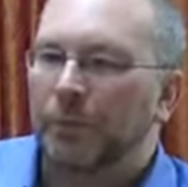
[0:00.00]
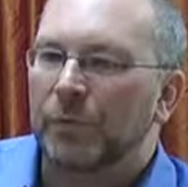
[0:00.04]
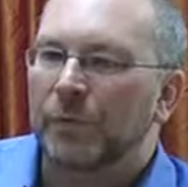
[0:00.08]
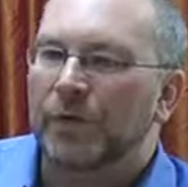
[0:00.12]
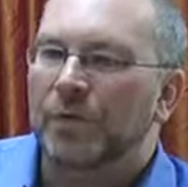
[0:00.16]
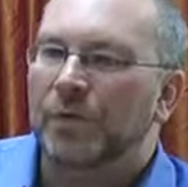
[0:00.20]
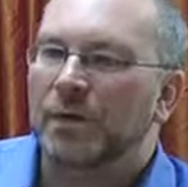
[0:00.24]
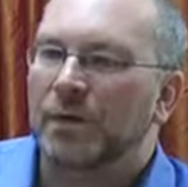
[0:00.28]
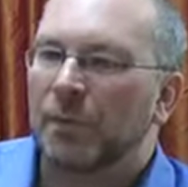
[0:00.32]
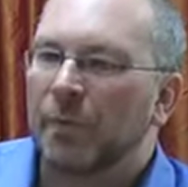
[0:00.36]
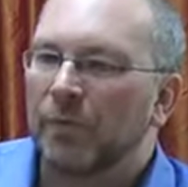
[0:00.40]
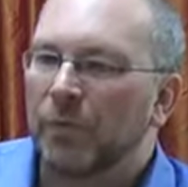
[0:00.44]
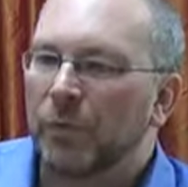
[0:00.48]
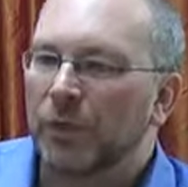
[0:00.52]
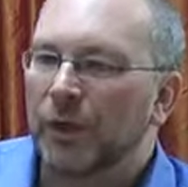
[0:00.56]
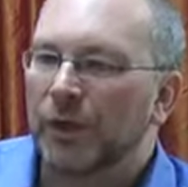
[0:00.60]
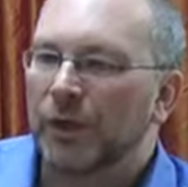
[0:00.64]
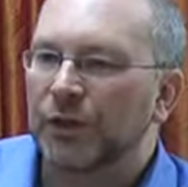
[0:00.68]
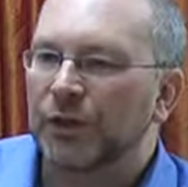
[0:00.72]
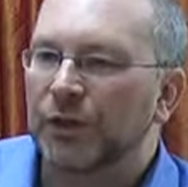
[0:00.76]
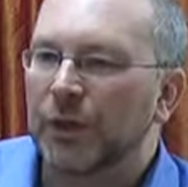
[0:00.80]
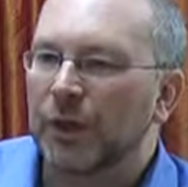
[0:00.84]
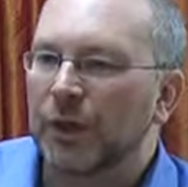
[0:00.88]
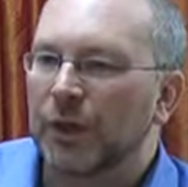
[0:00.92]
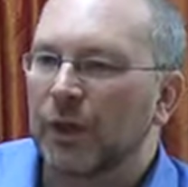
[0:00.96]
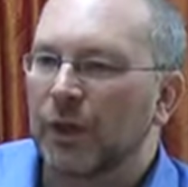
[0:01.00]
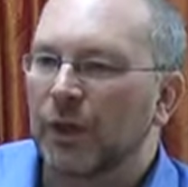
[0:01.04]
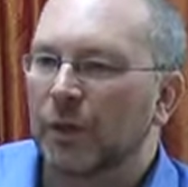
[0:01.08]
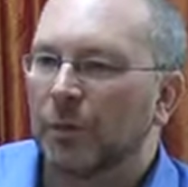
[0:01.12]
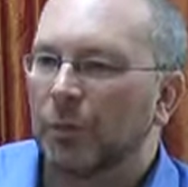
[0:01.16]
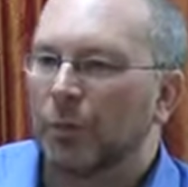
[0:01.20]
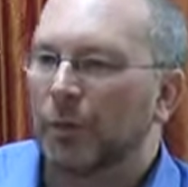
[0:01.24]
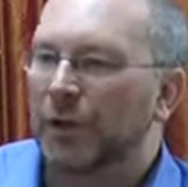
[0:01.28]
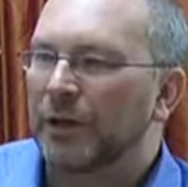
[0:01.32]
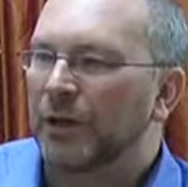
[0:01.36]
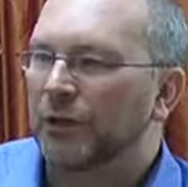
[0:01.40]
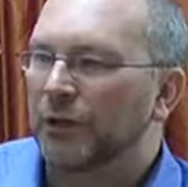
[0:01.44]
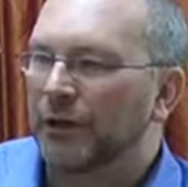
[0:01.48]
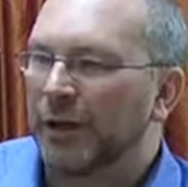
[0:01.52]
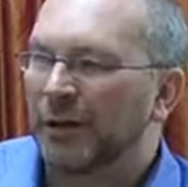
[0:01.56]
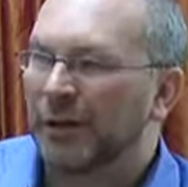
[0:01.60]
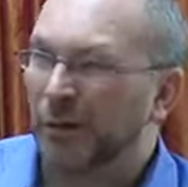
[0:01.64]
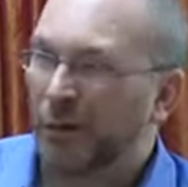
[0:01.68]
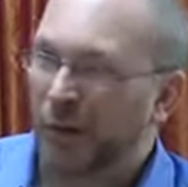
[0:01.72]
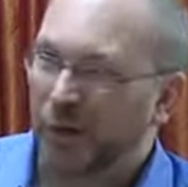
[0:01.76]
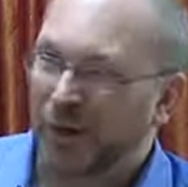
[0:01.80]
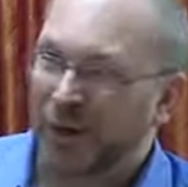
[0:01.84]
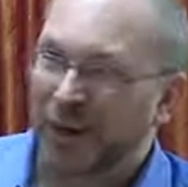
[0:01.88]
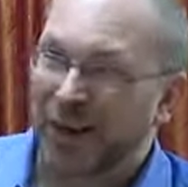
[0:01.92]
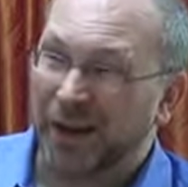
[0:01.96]
some of which are pretty
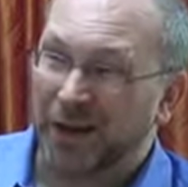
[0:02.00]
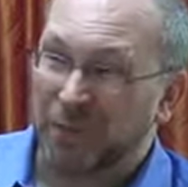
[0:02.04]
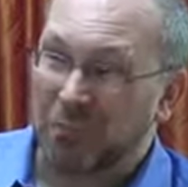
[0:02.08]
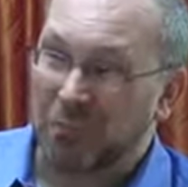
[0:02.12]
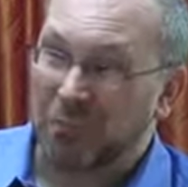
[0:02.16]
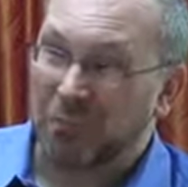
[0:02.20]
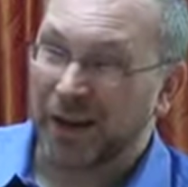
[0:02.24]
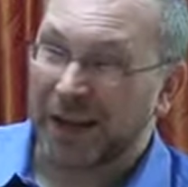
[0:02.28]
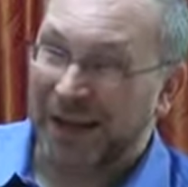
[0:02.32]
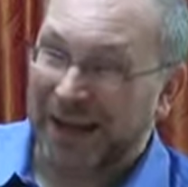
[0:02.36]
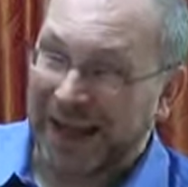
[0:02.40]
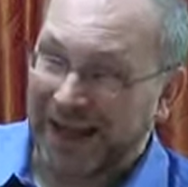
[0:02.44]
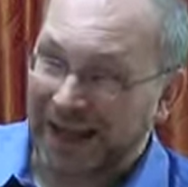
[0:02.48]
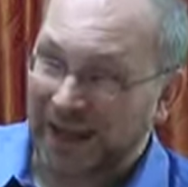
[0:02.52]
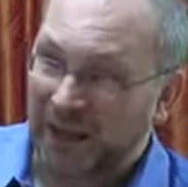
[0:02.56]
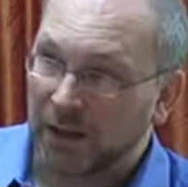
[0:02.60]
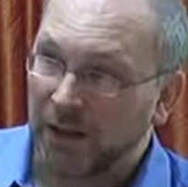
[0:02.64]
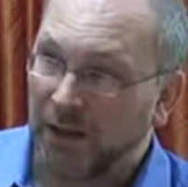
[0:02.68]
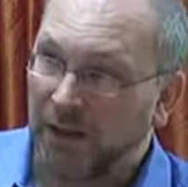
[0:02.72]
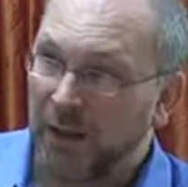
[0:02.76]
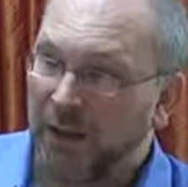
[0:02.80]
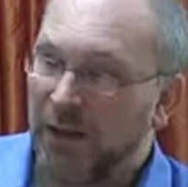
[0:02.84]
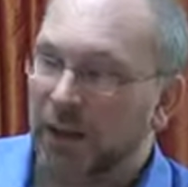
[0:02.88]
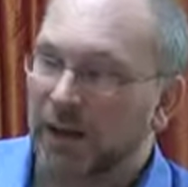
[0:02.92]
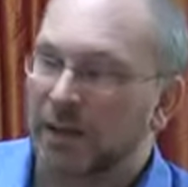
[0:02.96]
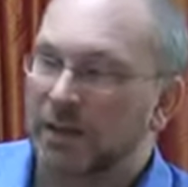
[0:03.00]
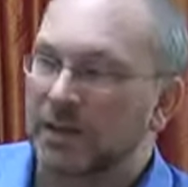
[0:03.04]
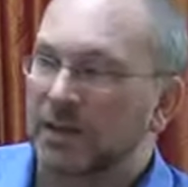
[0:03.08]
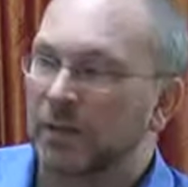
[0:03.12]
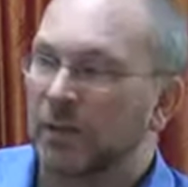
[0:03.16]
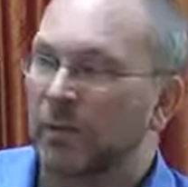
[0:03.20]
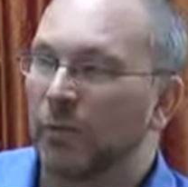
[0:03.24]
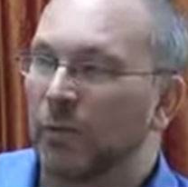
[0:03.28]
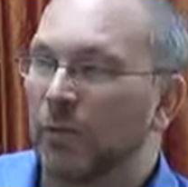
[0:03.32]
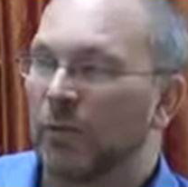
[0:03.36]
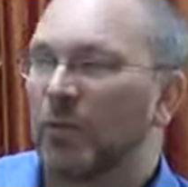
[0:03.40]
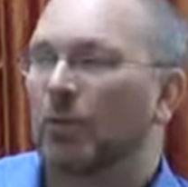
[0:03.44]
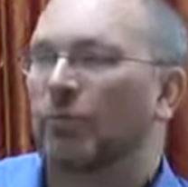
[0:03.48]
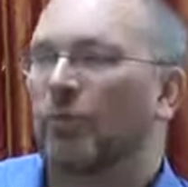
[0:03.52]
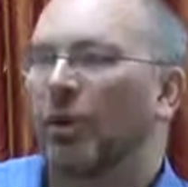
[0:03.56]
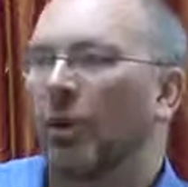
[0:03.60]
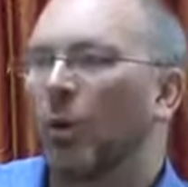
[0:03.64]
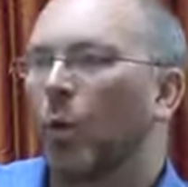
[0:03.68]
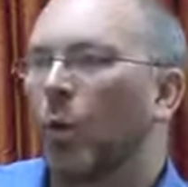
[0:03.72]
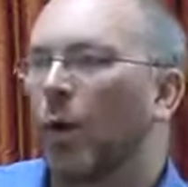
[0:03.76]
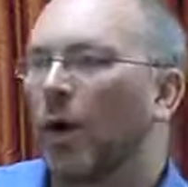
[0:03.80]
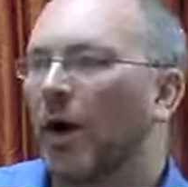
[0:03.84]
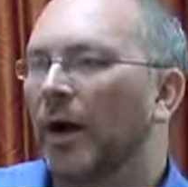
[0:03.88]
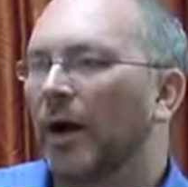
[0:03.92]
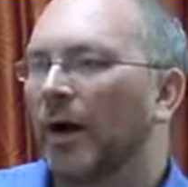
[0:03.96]
straightforward and kind of mechanical, and some of which
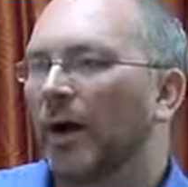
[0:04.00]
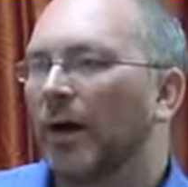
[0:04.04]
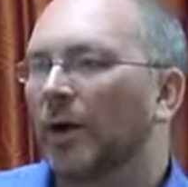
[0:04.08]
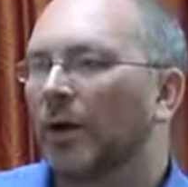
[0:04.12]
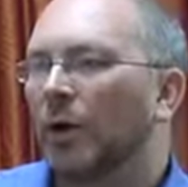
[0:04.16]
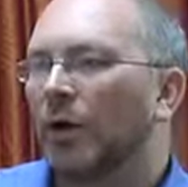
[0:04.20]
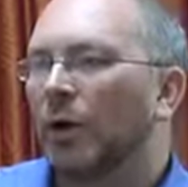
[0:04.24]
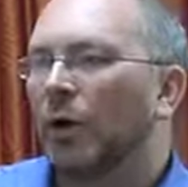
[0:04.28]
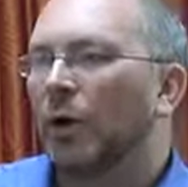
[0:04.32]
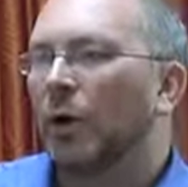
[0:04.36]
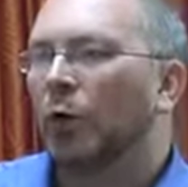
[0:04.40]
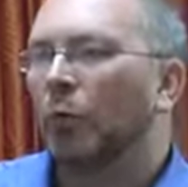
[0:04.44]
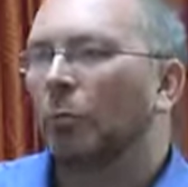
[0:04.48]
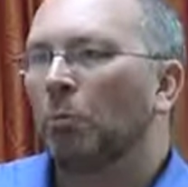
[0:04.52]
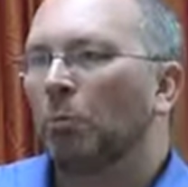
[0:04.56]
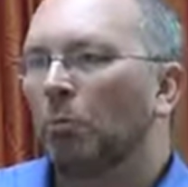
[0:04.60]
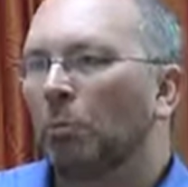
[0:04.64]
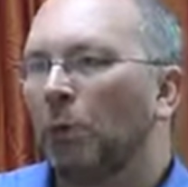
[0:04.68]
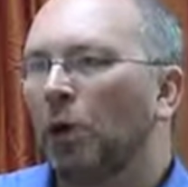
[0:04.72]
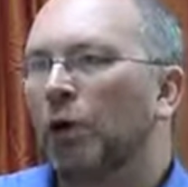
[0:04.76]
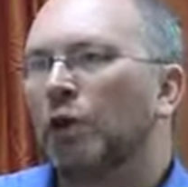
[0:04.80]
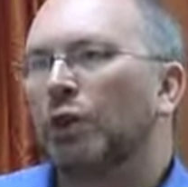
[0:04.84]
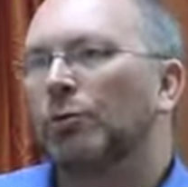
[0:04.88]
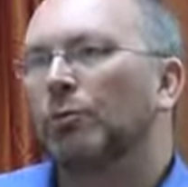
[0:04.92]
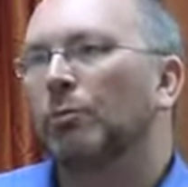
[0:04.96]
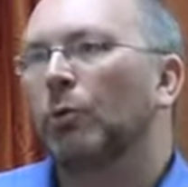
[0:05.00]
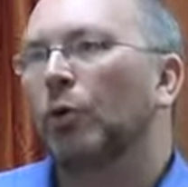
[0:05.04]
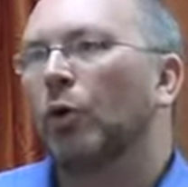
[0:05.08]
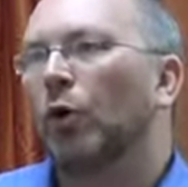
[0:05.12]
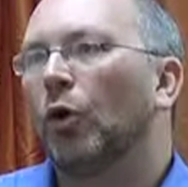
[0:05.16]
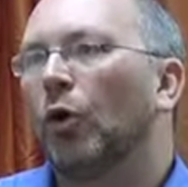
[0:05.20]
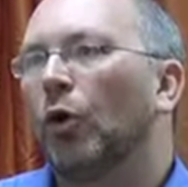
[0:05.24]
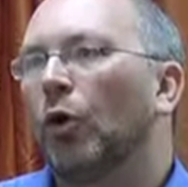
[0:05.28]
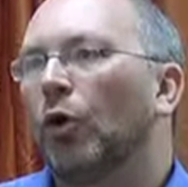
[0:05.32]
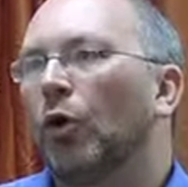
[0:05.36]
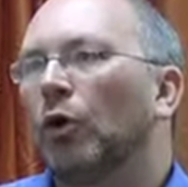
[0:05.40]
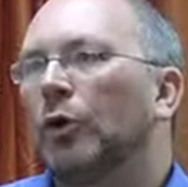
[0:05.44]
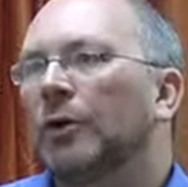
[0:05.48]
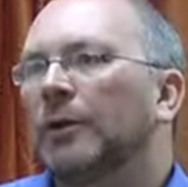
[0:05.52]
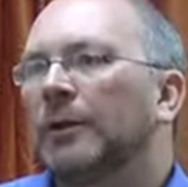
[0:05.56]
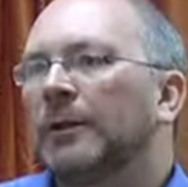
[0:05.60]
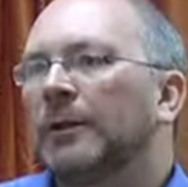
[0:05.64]
require much more